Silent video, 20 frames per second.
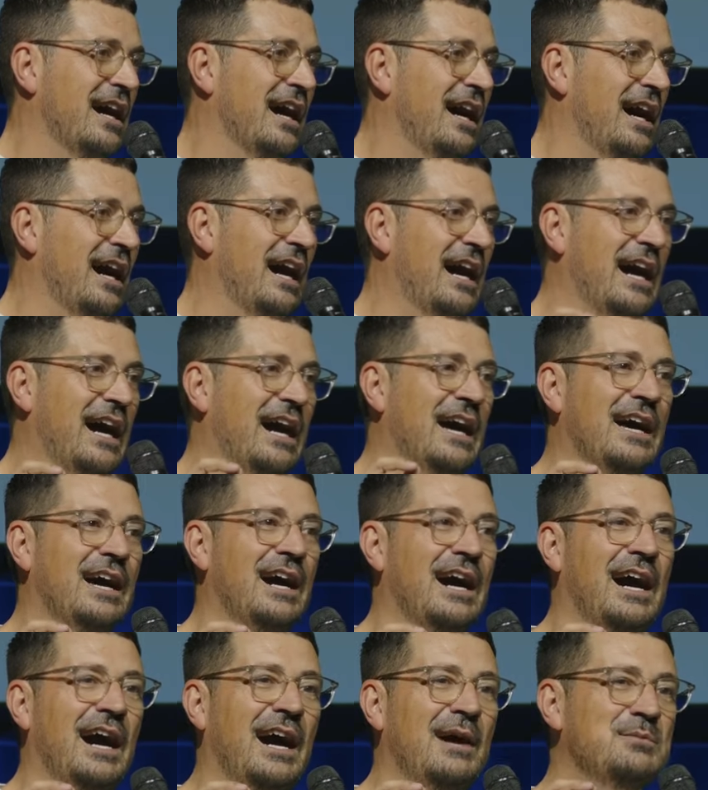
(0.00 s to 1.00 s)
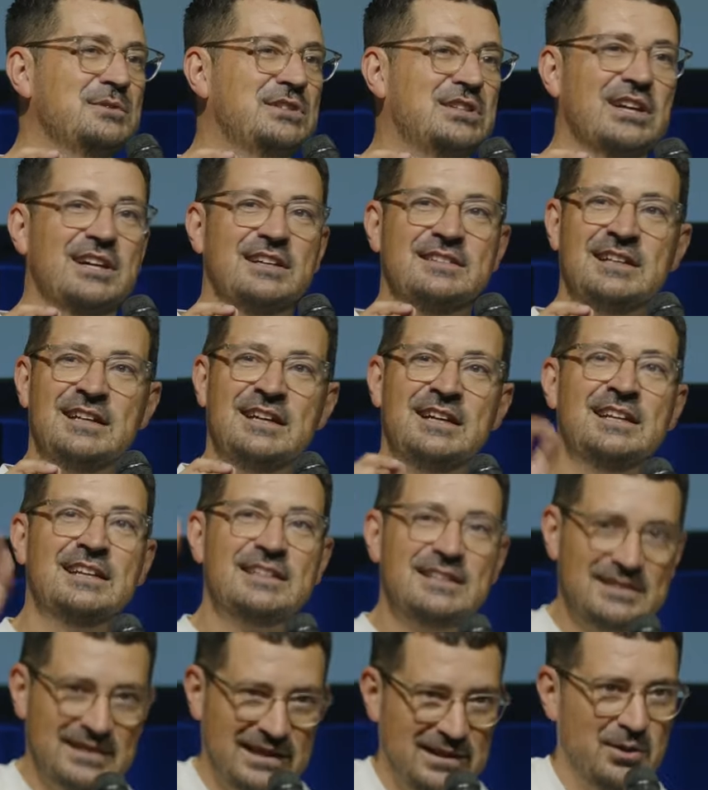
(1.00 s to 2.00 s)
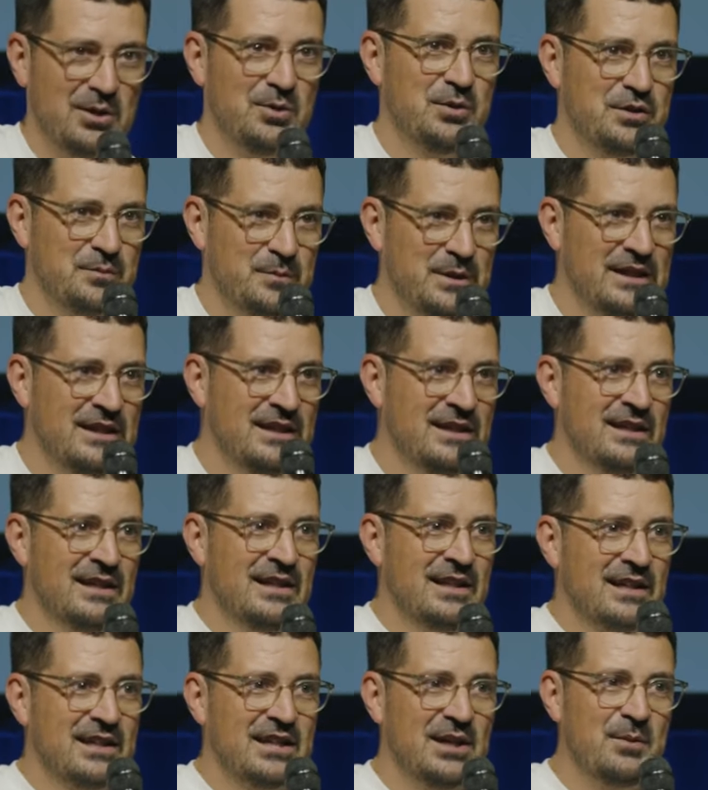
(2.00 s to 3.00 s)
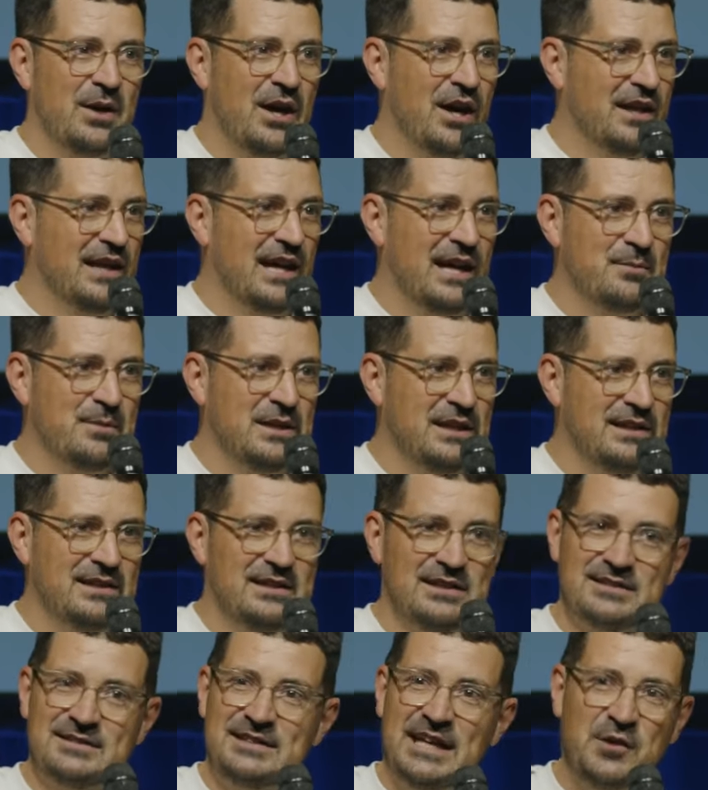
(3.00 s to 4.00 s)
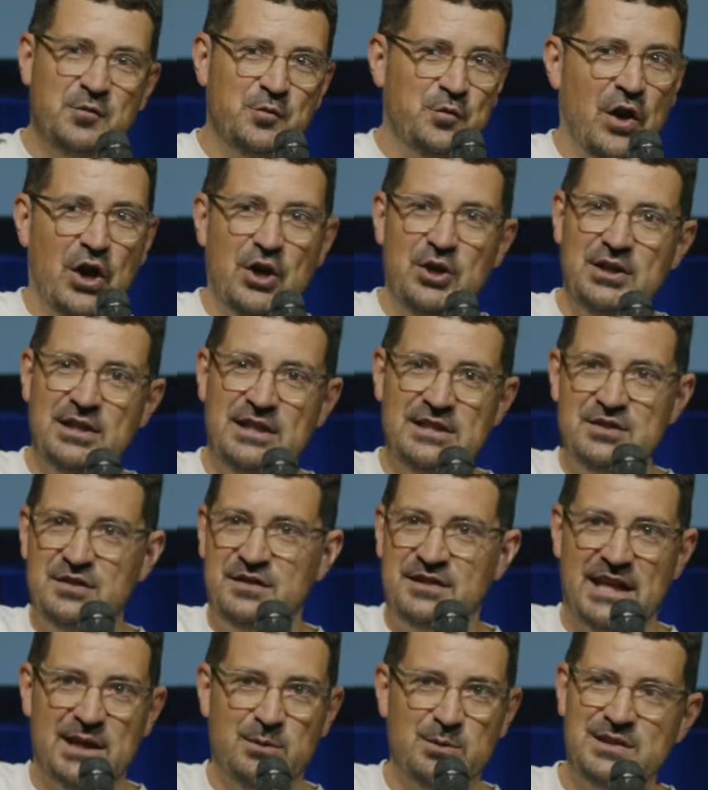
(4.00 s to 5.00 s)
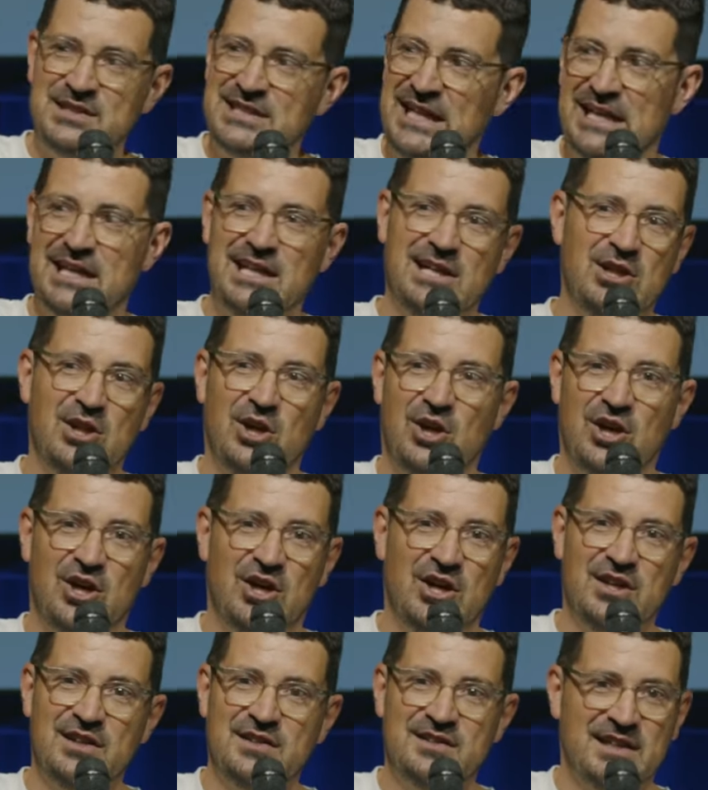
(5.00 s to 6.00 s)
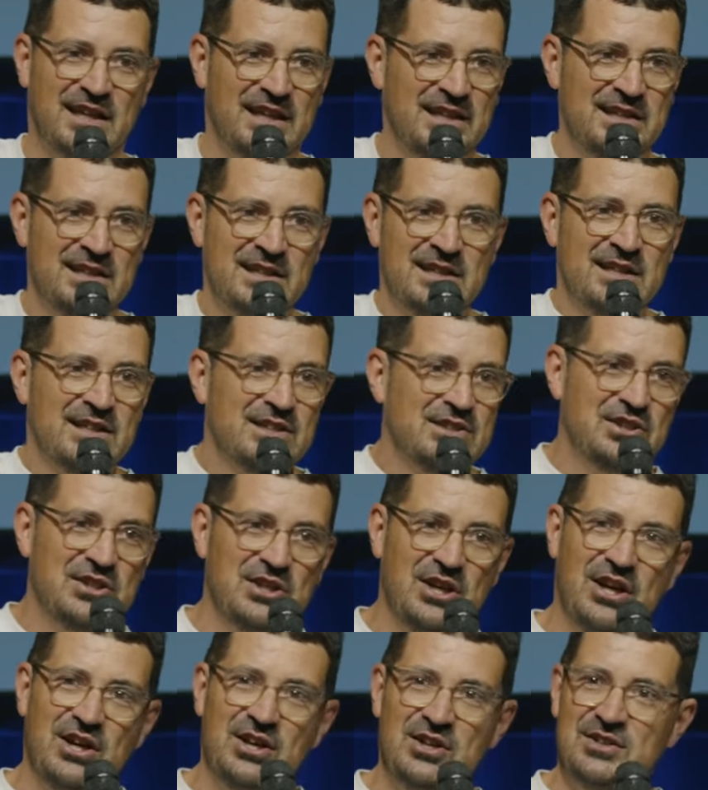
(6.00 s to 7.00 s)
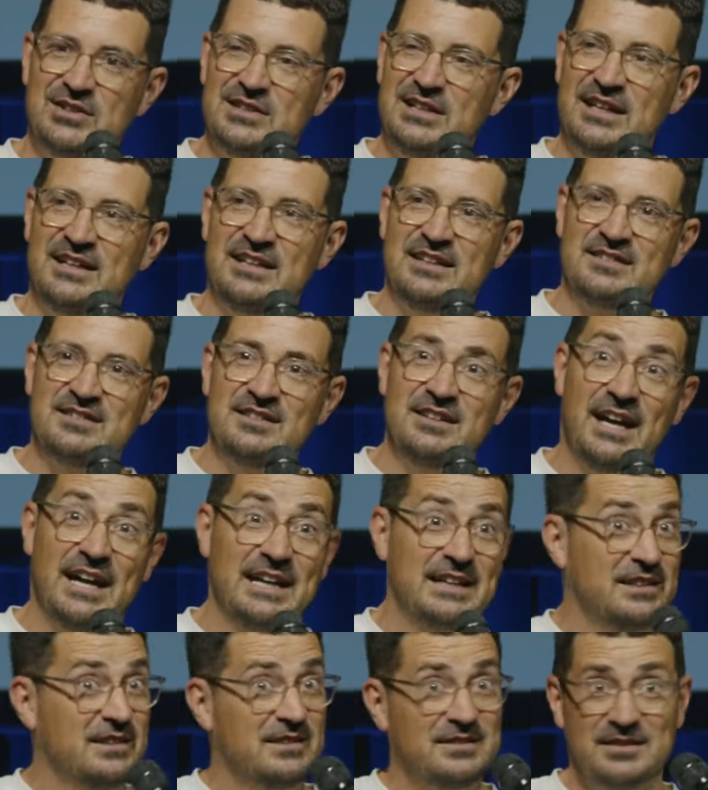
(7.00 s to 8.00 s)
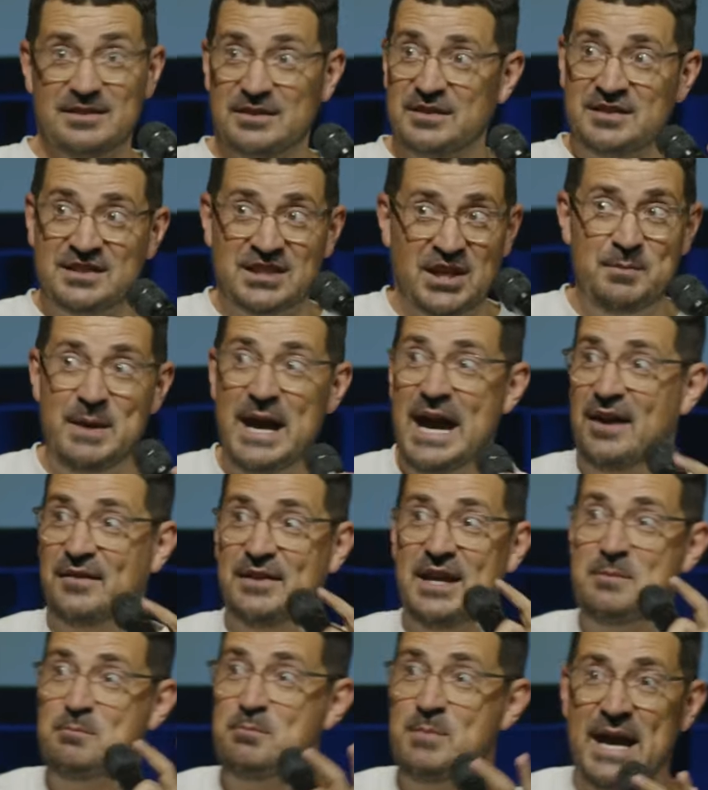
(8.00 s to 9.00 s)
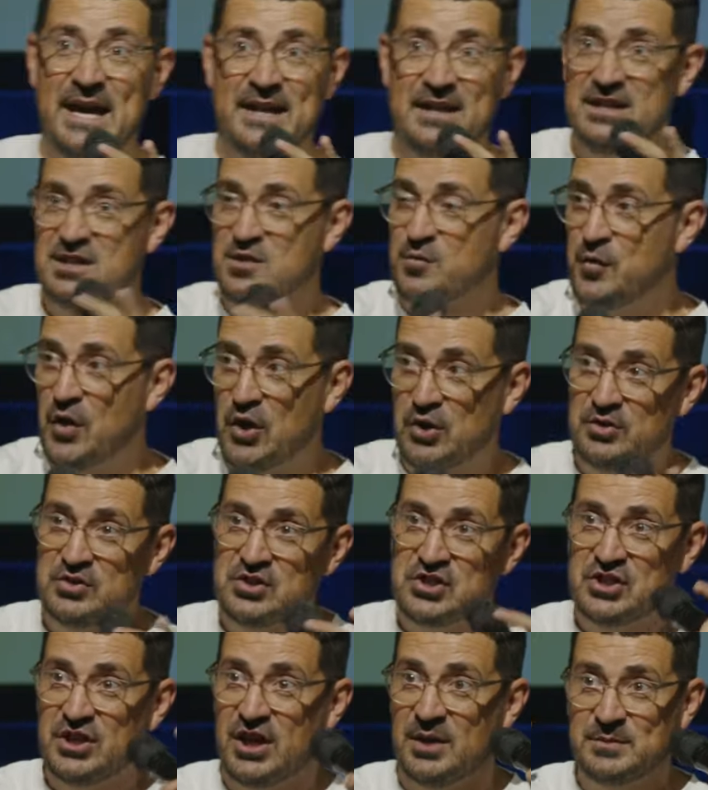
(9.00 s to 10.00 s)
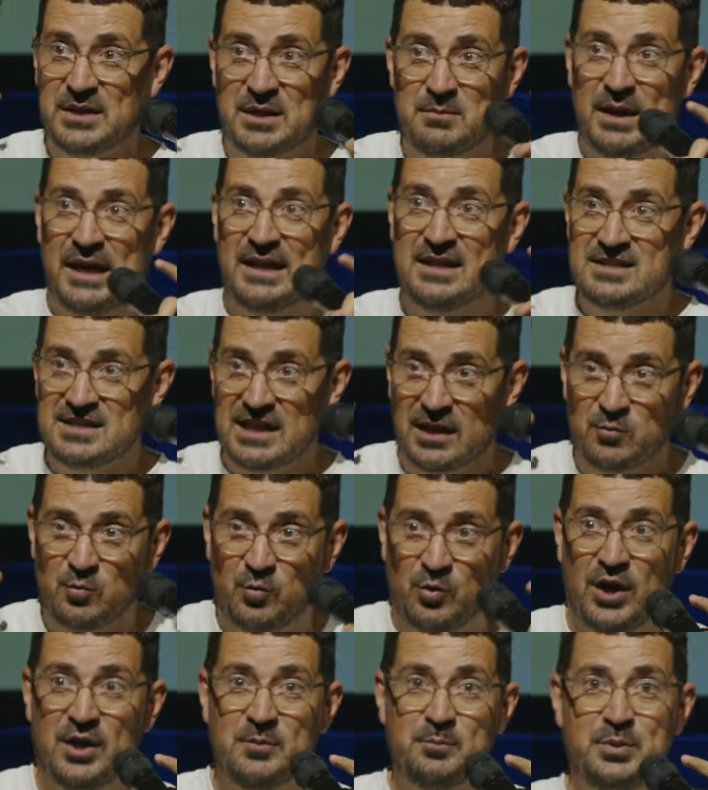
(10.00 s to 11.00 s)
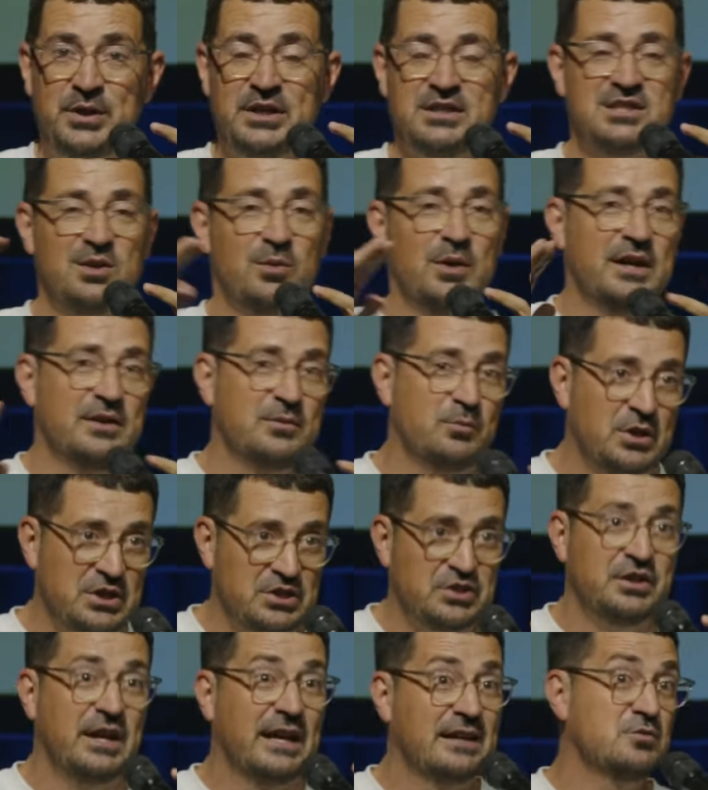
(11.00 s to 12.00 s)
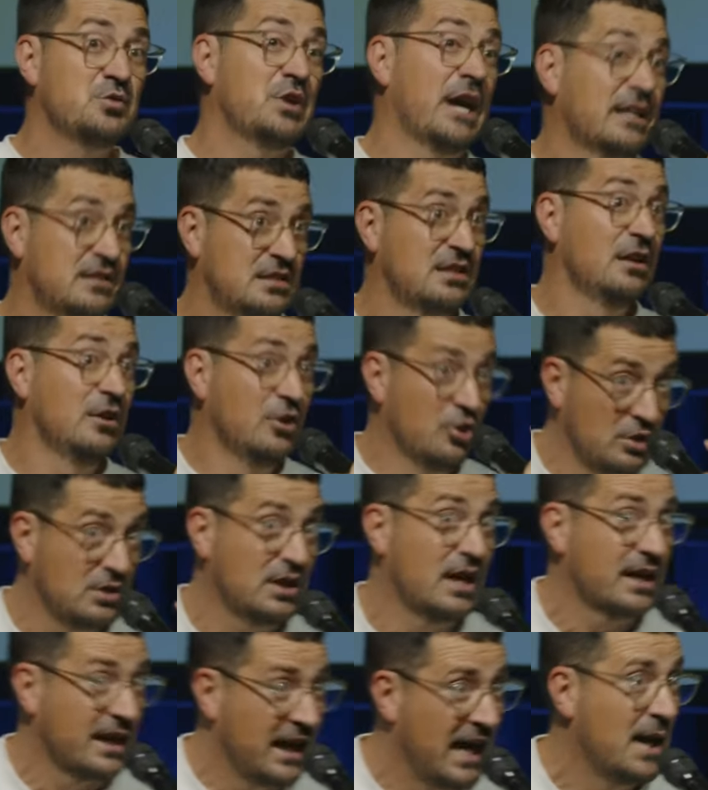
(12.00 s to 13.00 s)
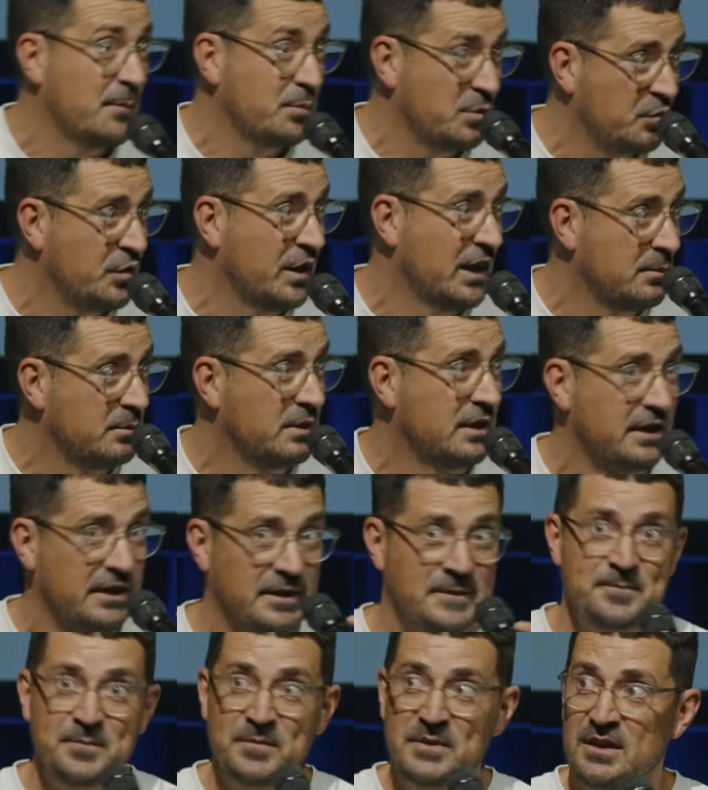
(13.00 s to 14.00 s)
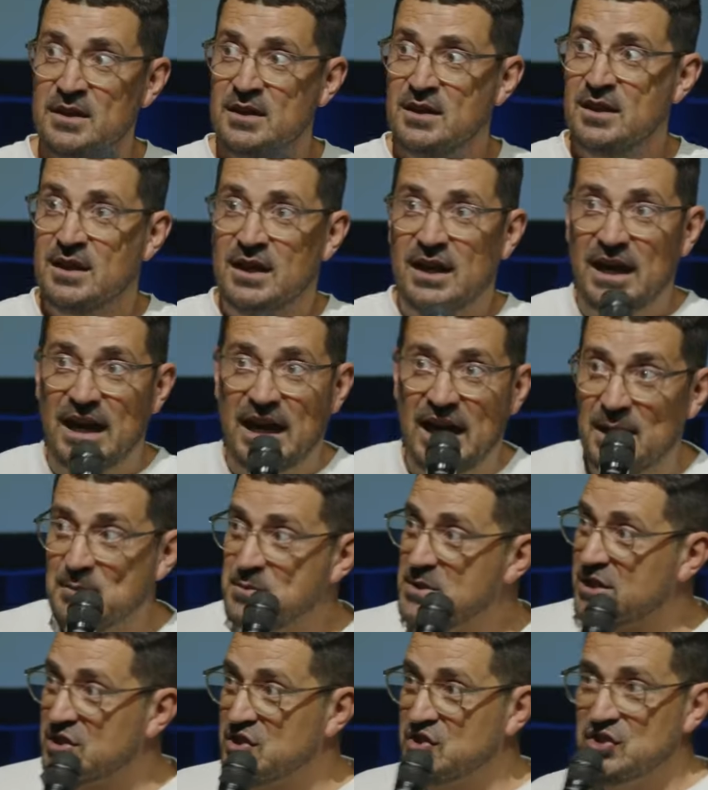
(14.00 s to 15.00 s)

Does anyone with me? Come on. I mean, that photo that you take with Santa Claus and, you know, and it's like somehow they managed Photoshop, they managed that one picture where you actually look like a happy family. I'm just